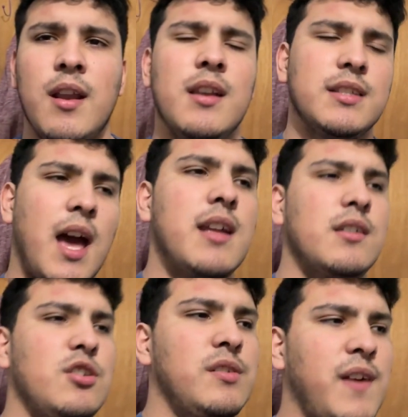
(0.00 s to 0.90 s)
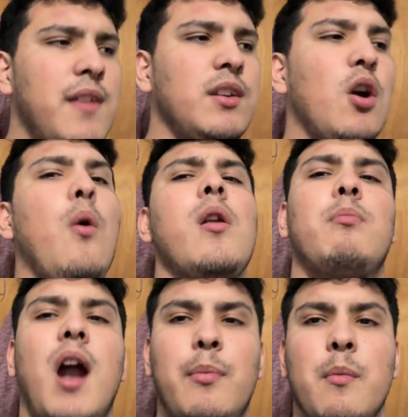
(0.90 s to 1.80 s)
I decided to just finally go on a
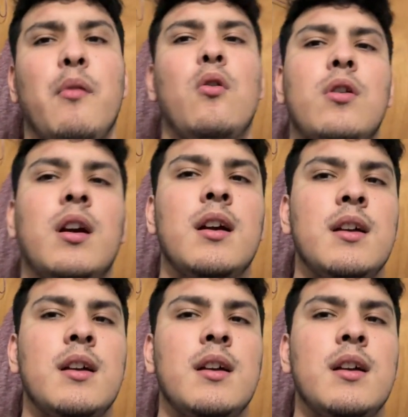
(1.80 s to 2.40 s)
proper bulk.